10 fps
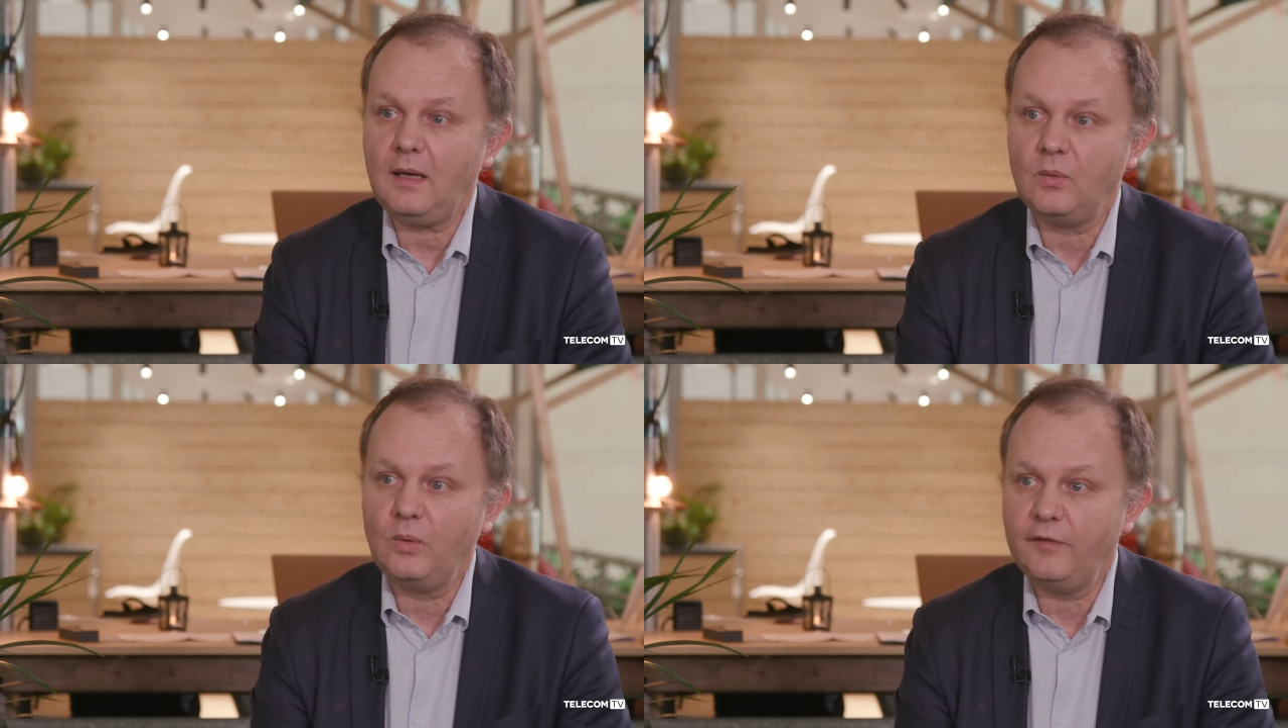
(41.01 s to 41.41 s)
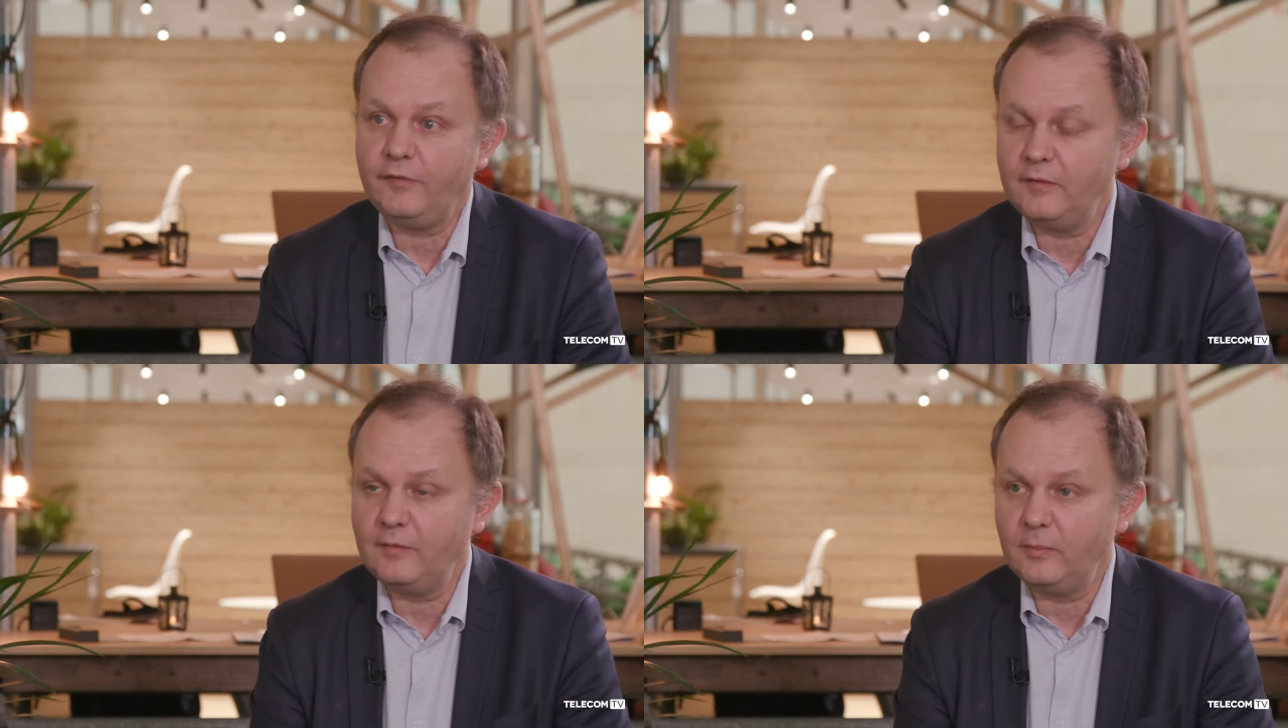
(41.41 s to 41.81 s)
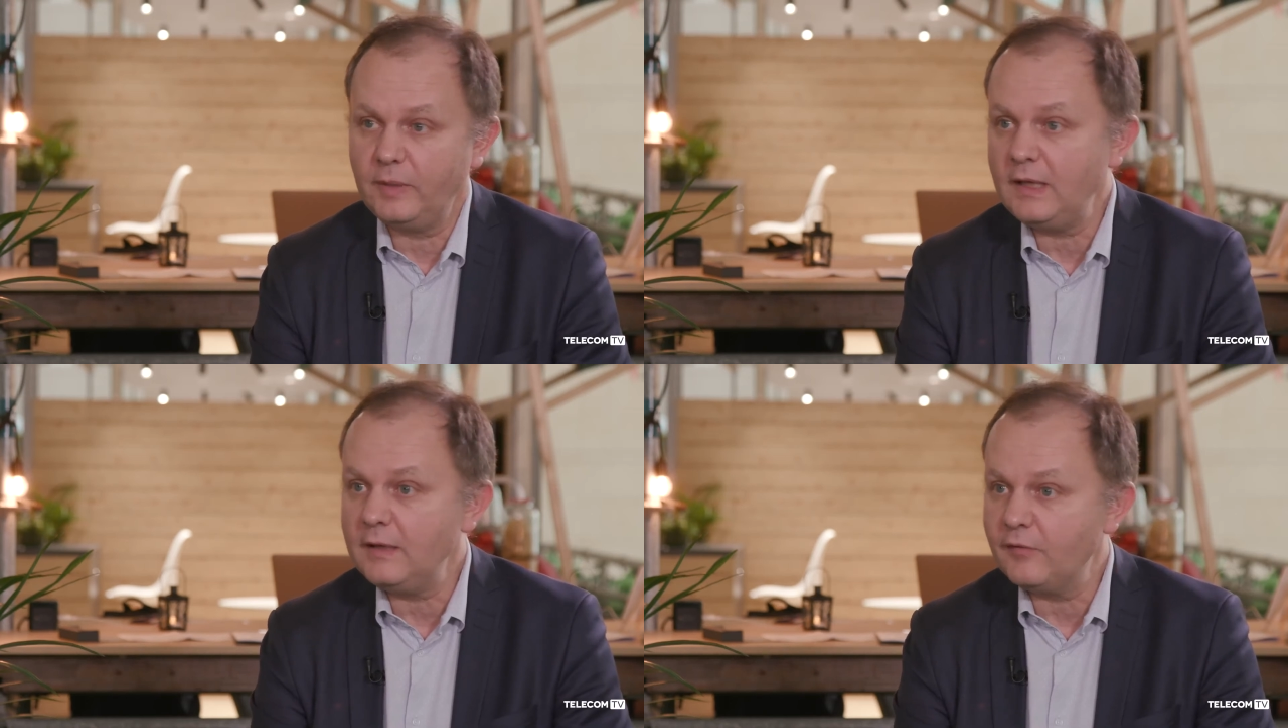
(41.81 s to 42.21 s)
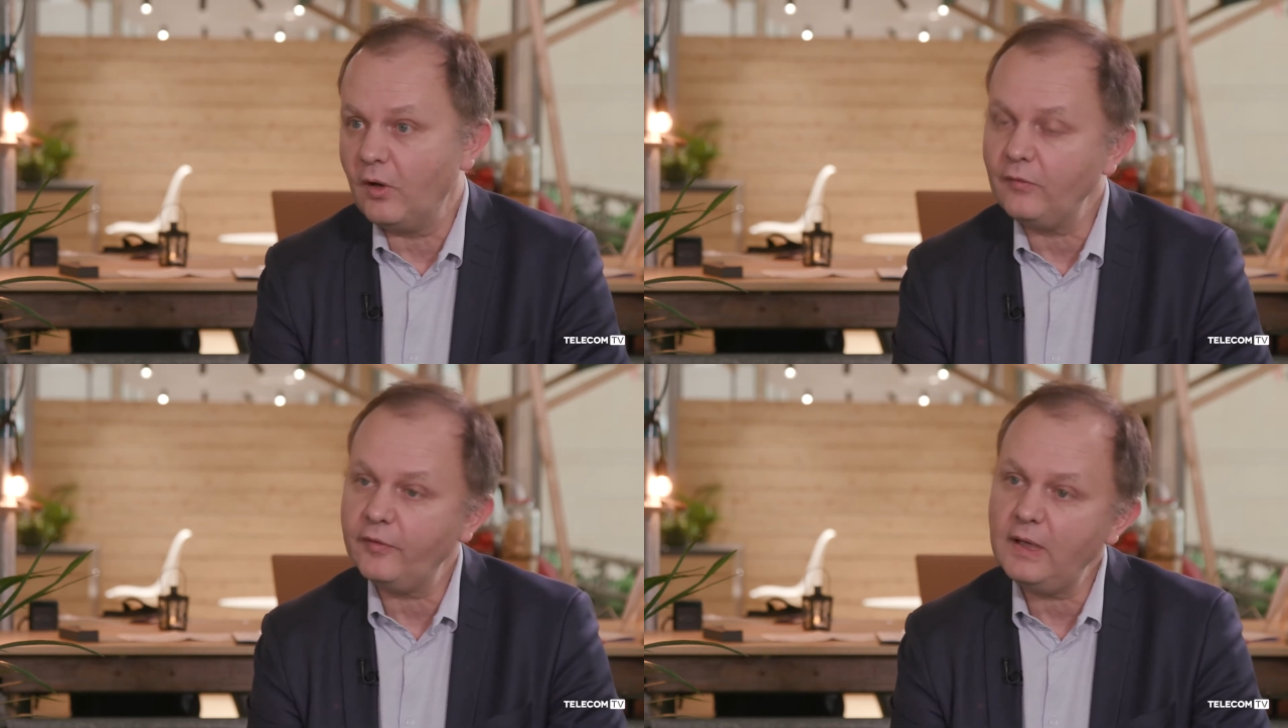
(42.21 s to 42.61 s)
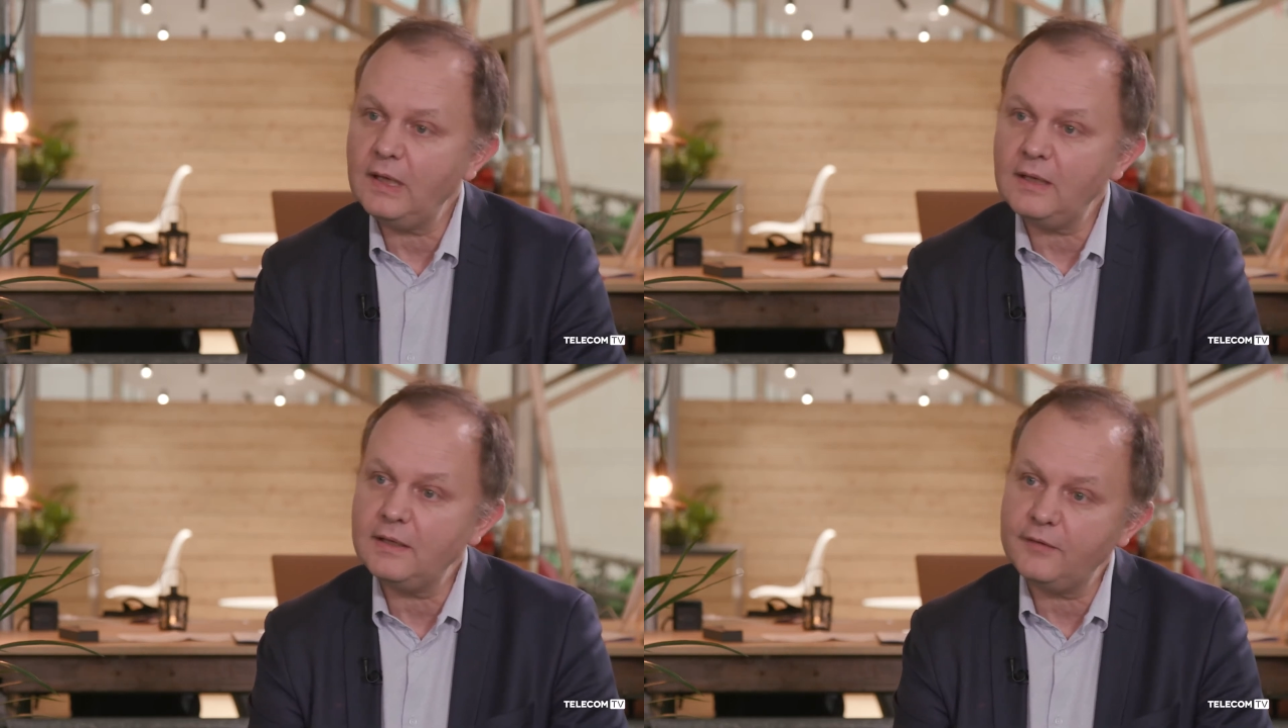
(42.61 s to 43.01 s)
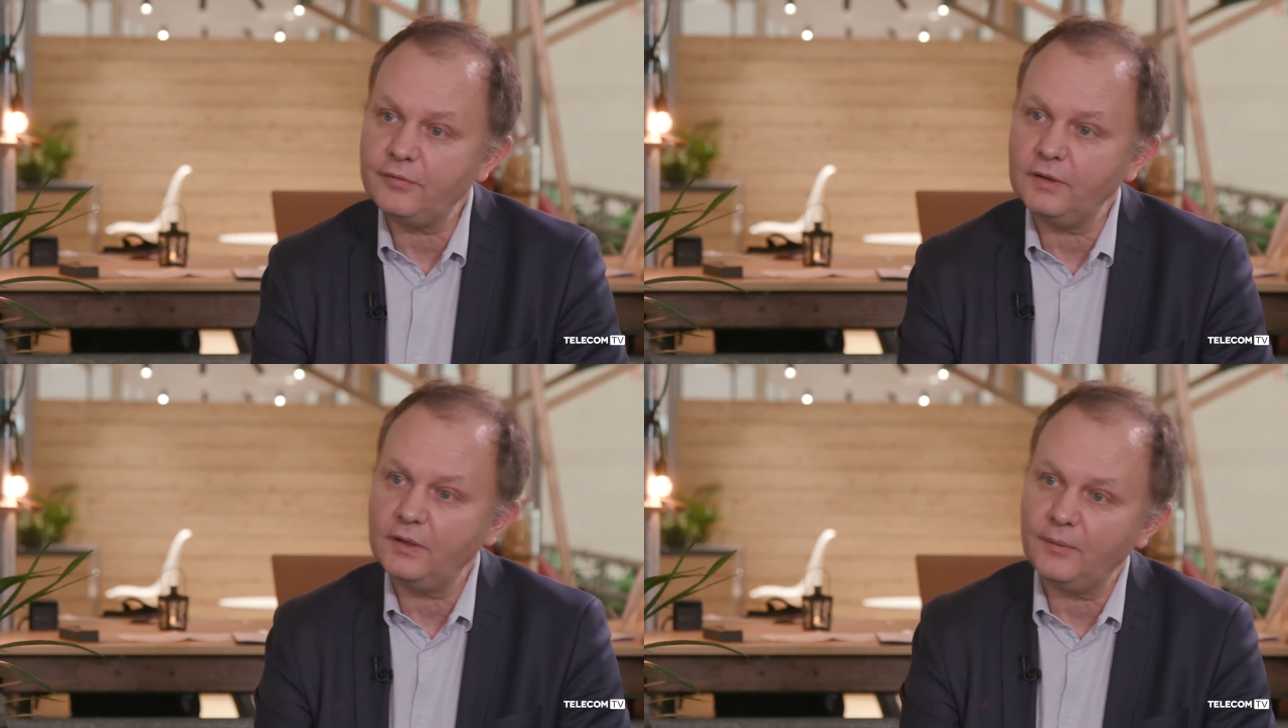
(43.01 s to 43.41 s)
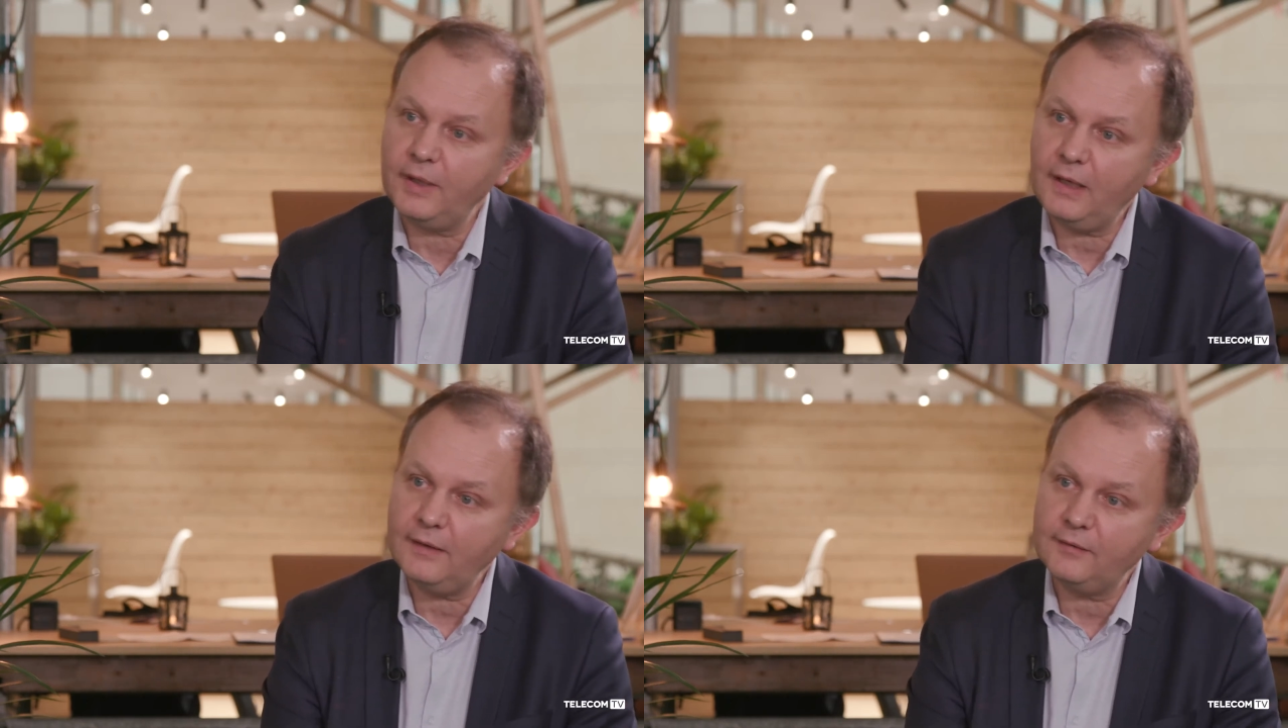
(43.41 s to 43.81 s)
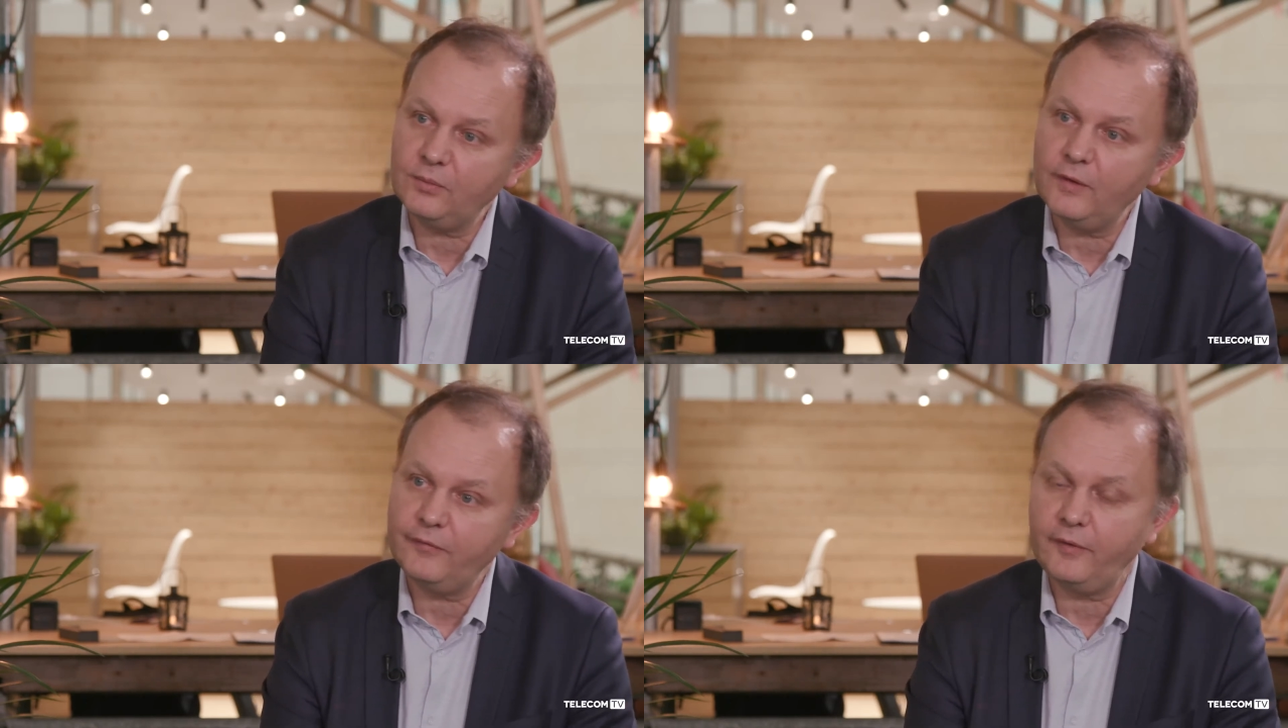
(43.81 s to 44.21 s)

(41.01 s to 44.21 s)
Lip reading: we've been involved in different areas. We